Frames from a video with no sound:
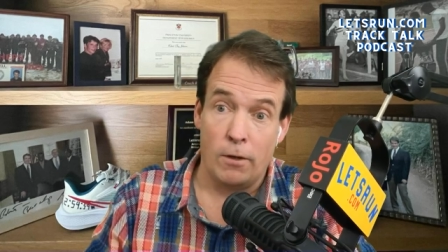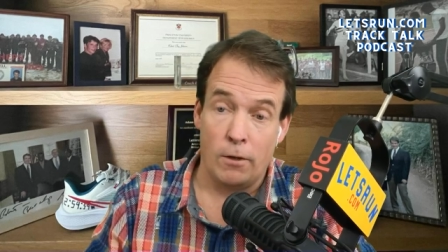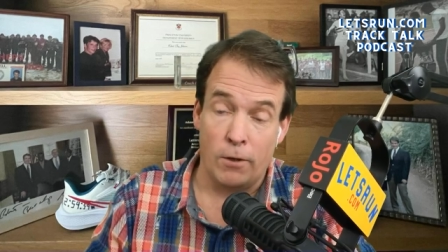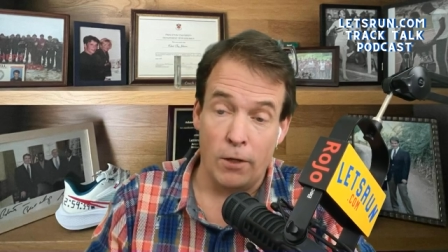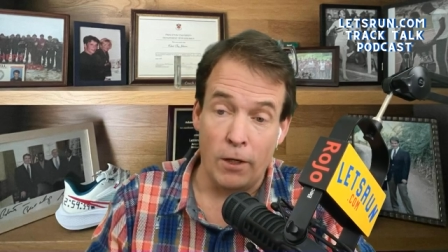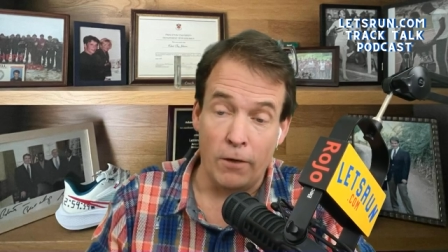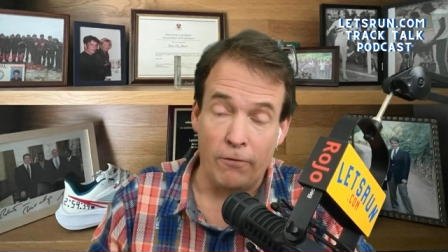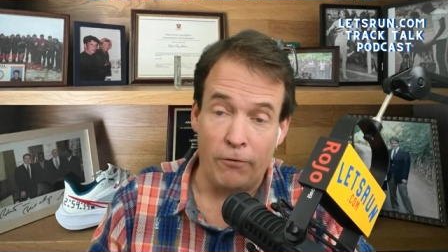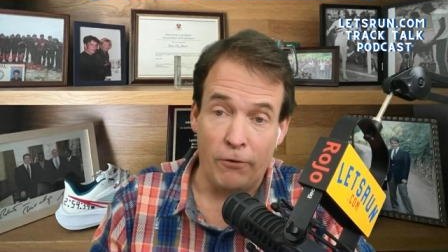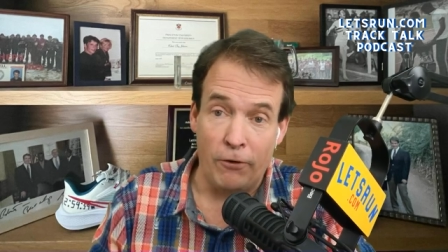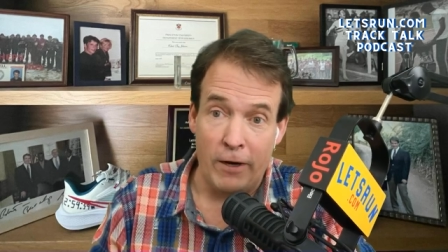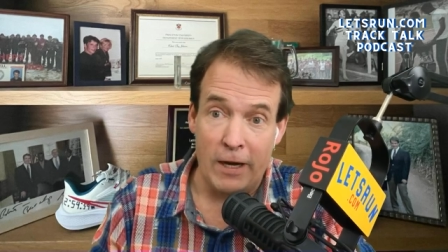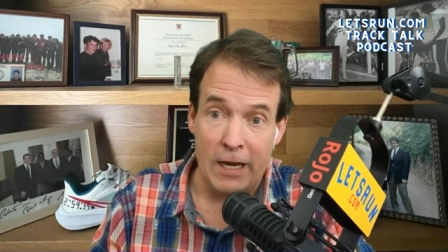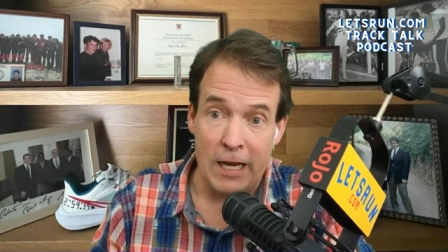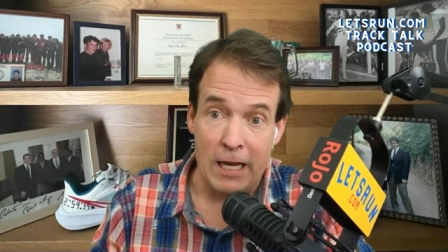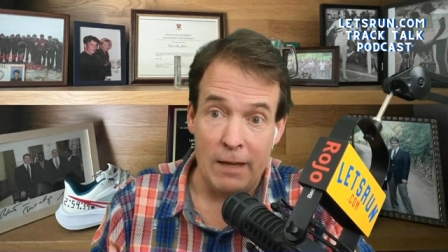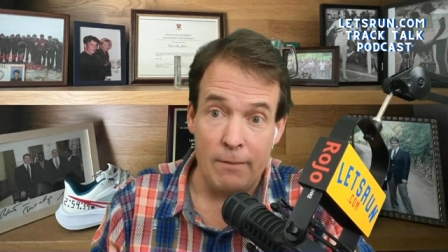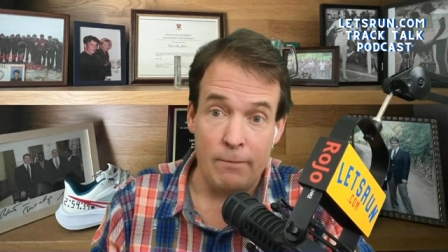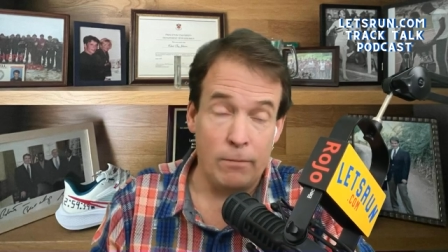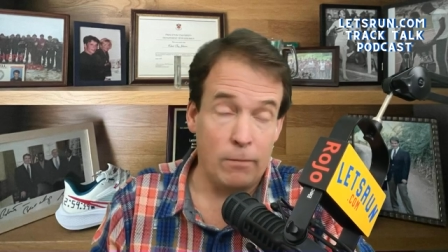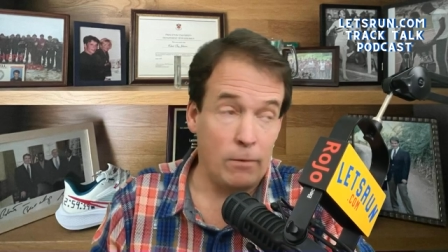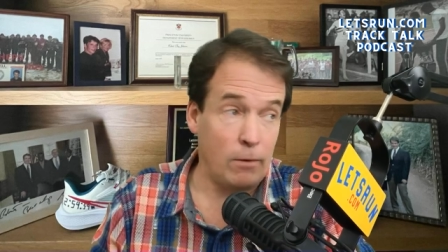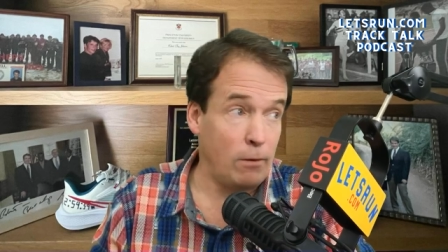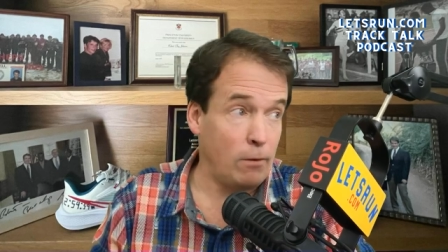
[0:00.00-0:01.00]
good for
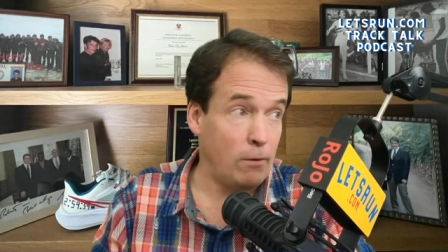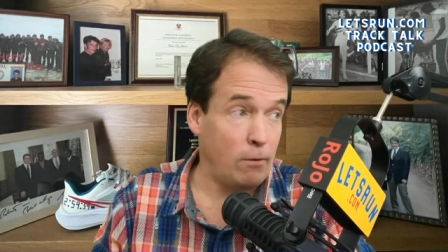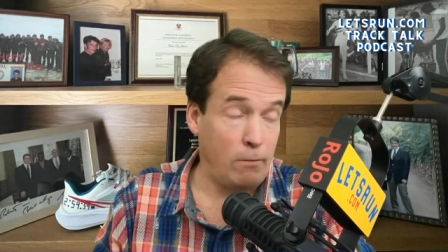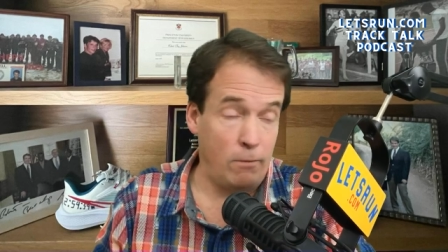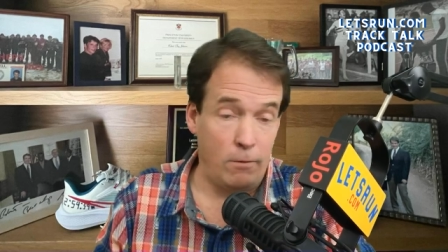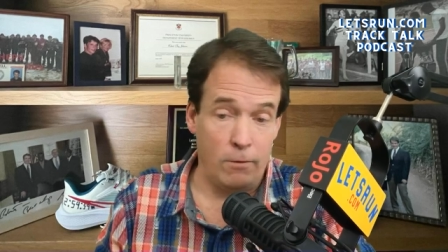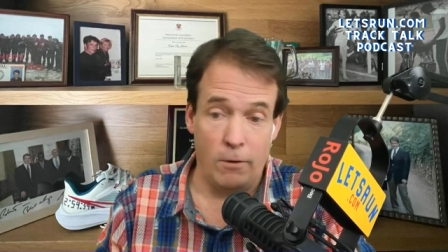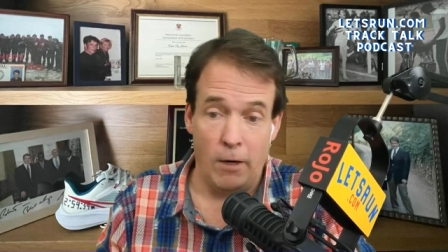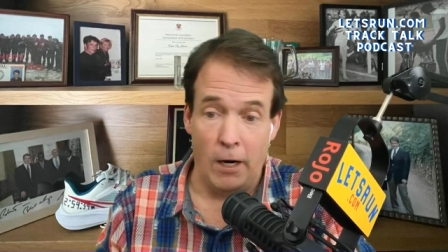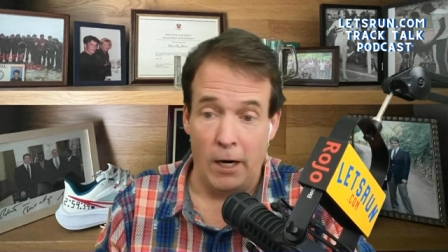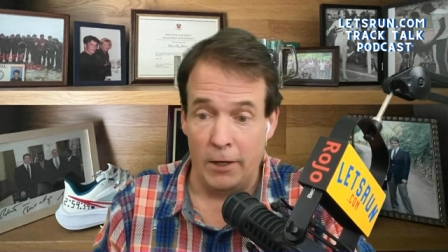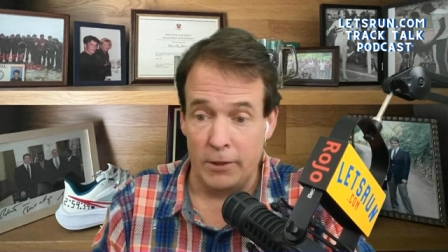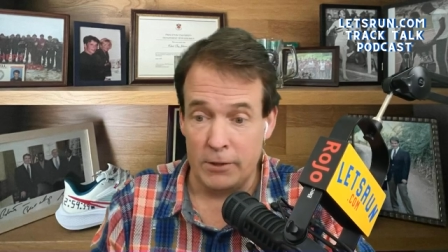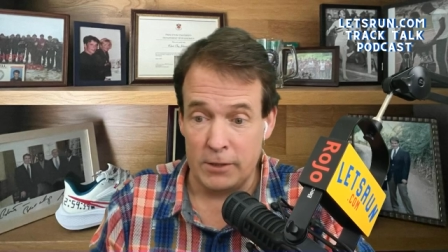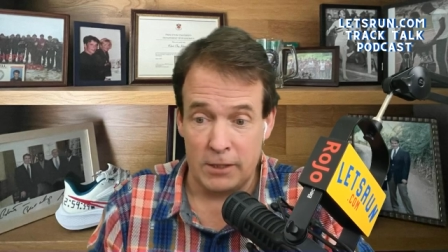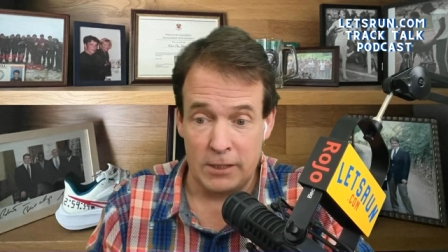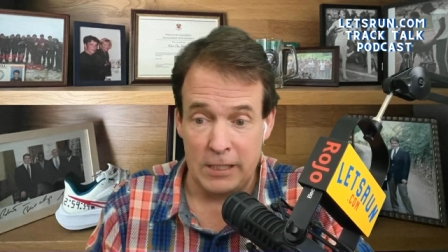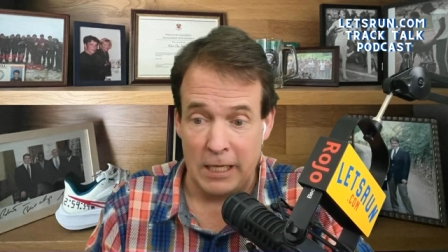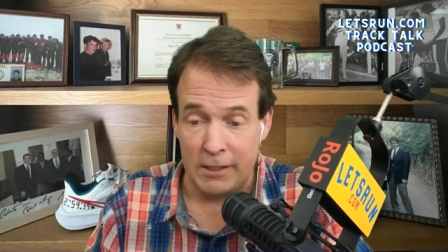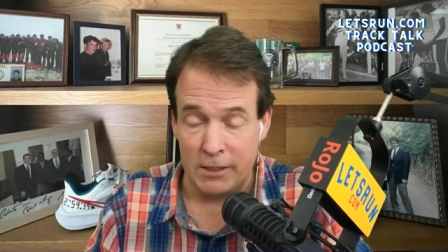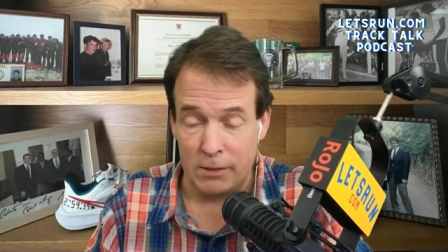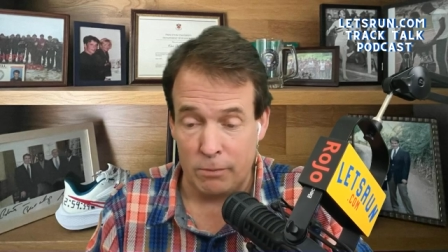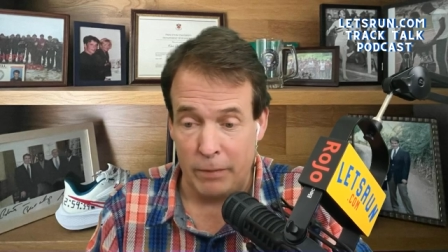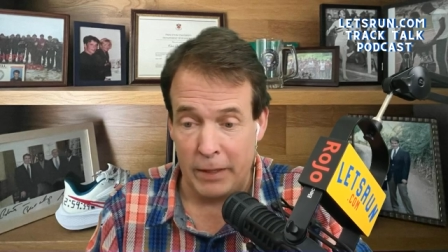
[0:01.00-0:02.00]
him. Laurel
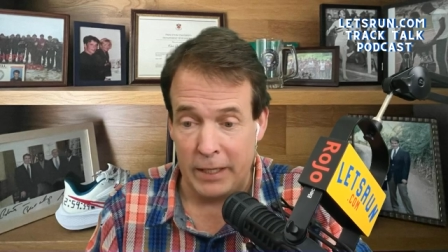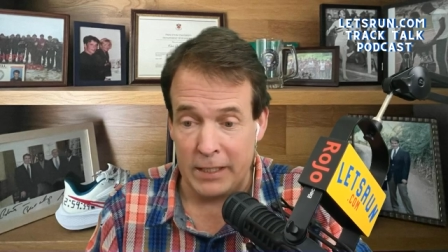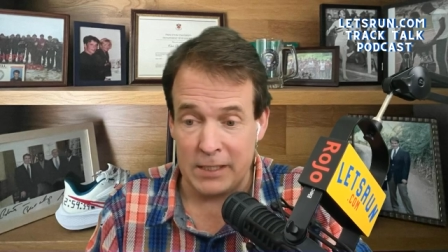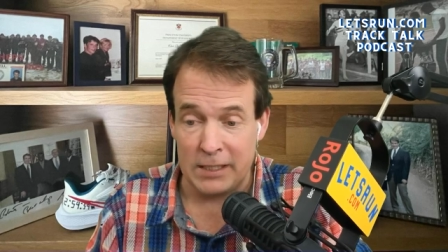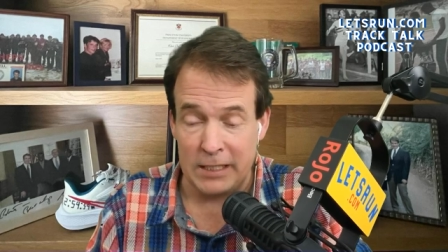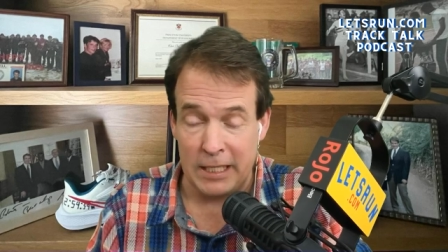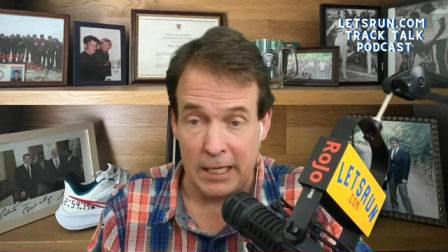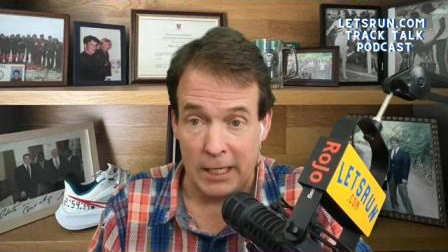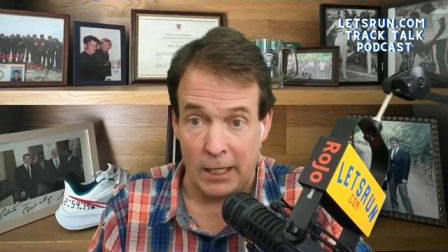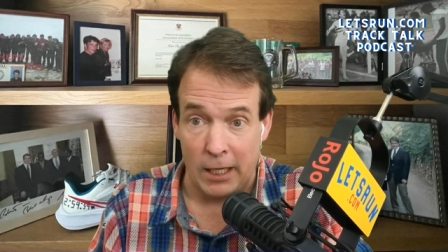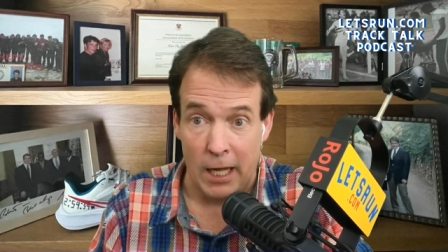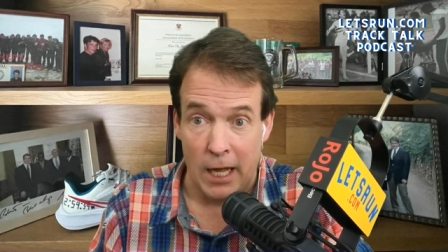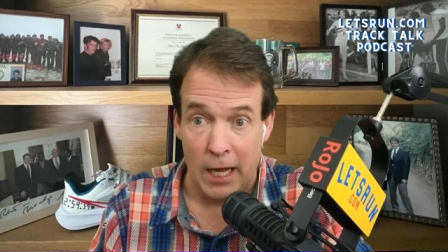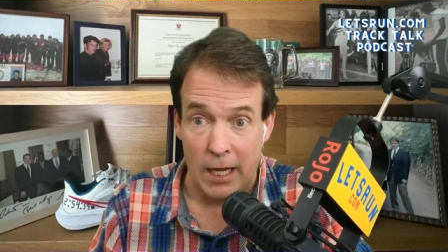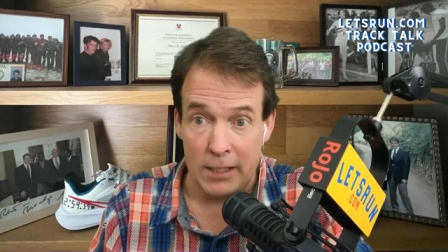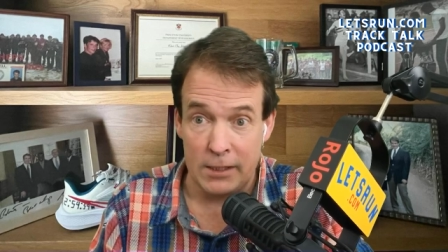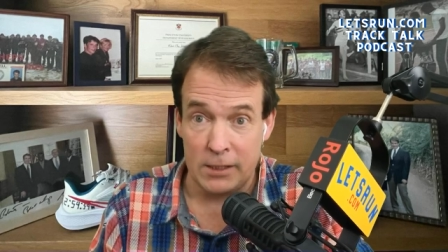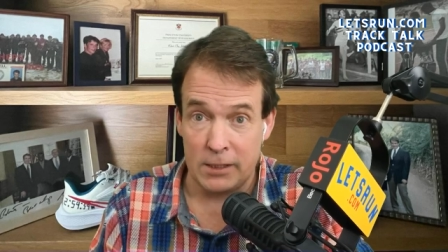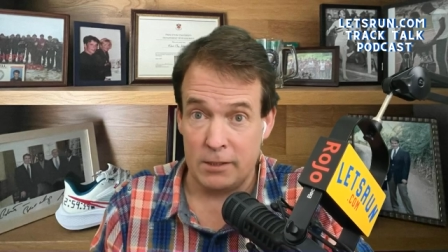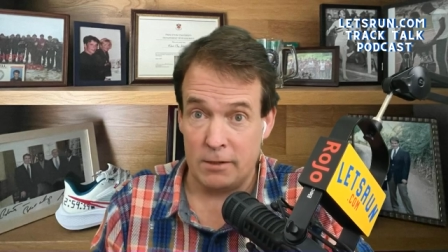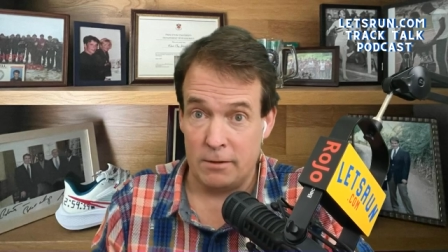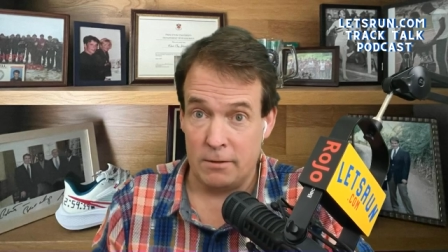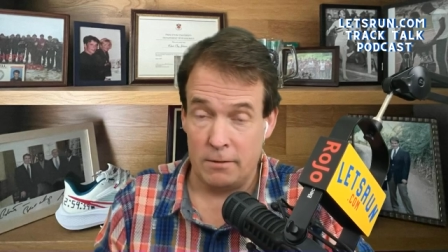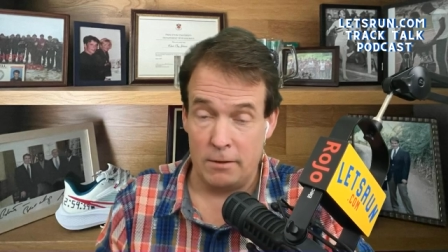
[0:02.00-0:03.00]
sounds pissed that he
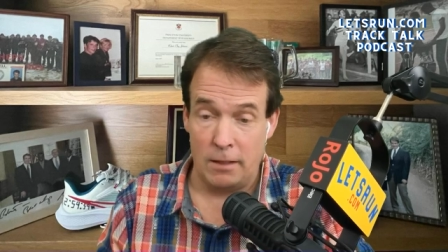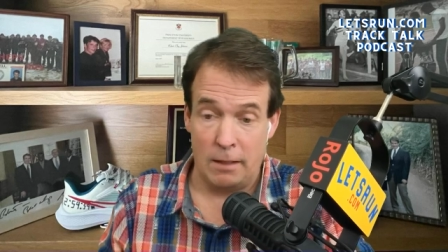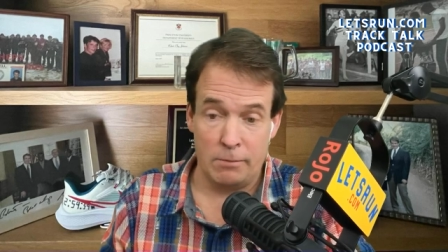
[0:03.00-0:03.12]
lost.